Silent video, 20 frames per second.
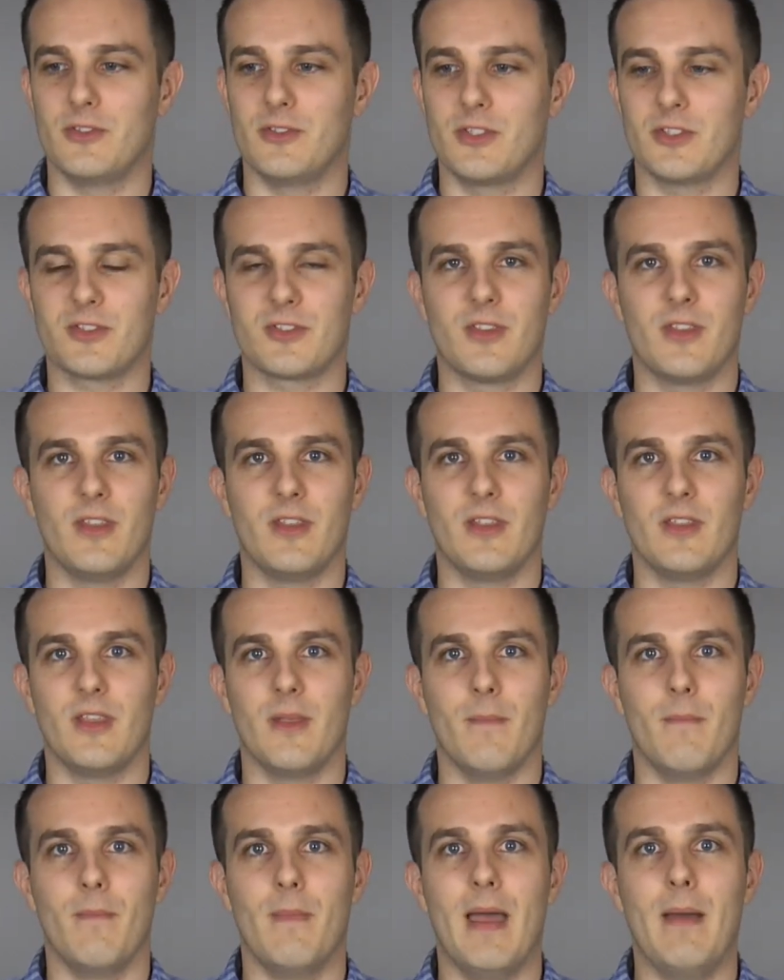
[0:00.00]
just
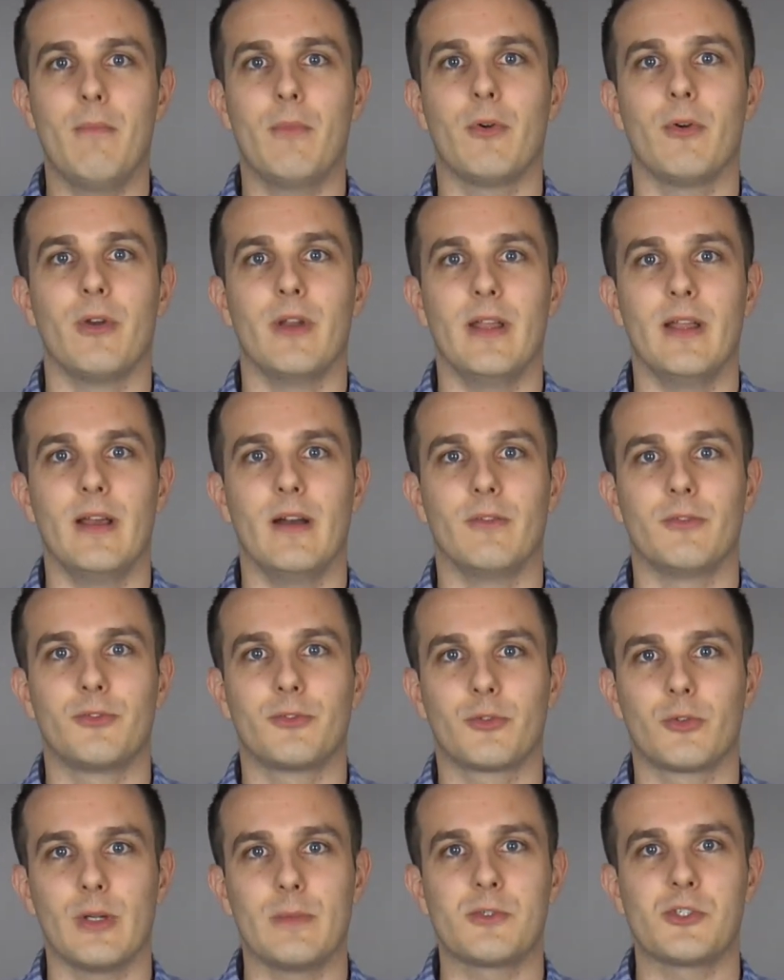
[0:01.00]
the memory of
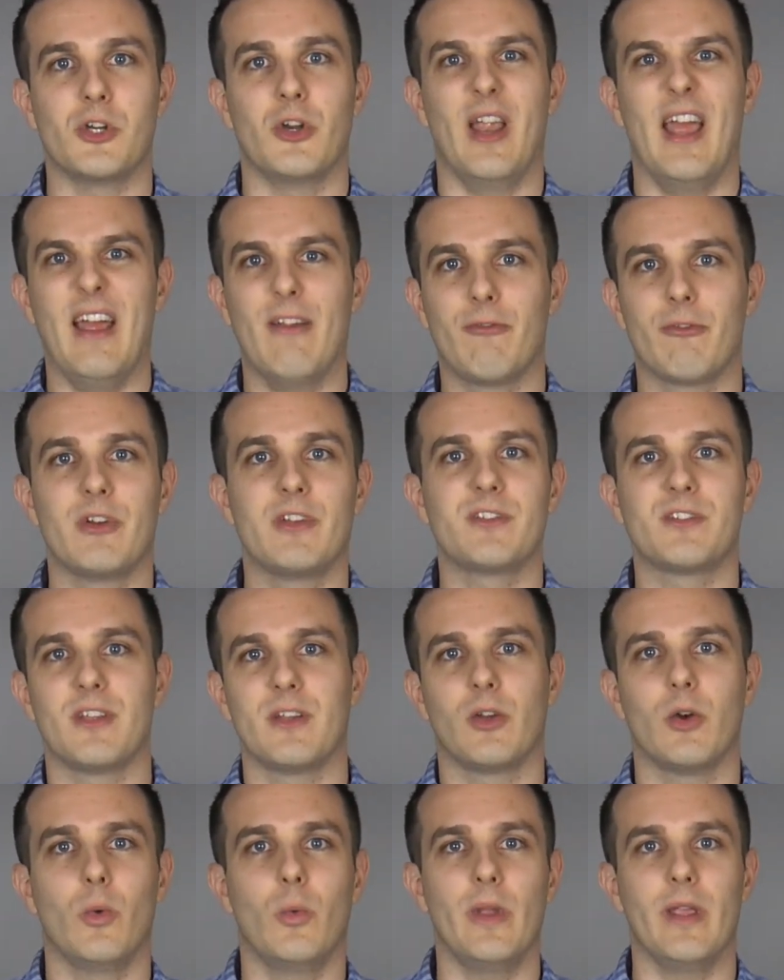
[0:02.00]
Scripture every
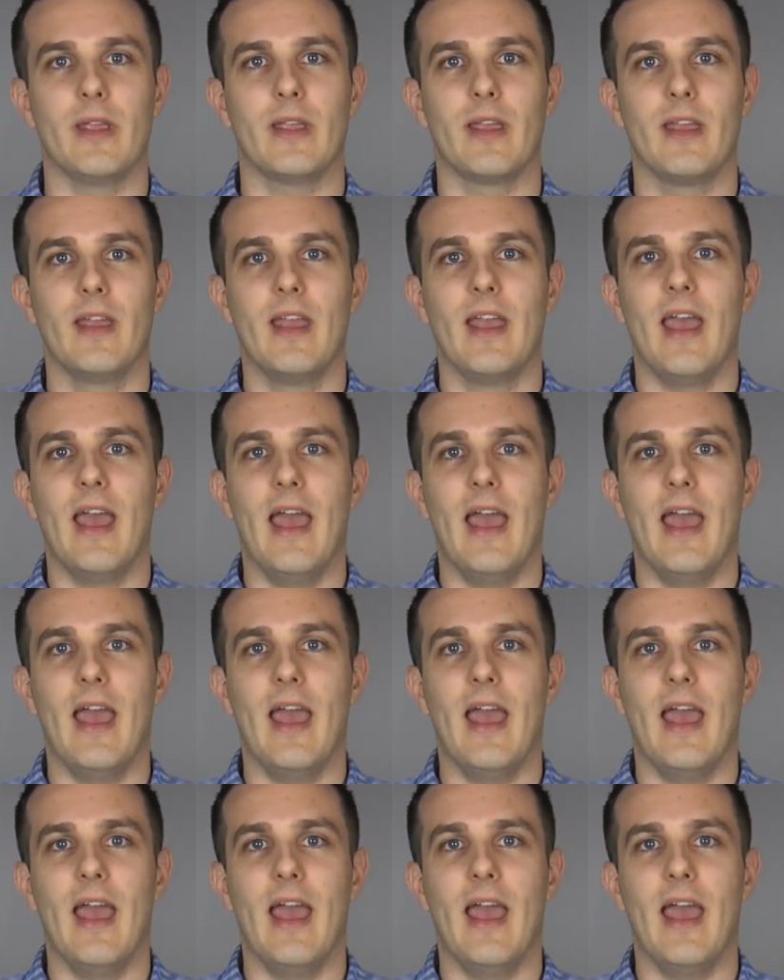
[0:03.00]
single week.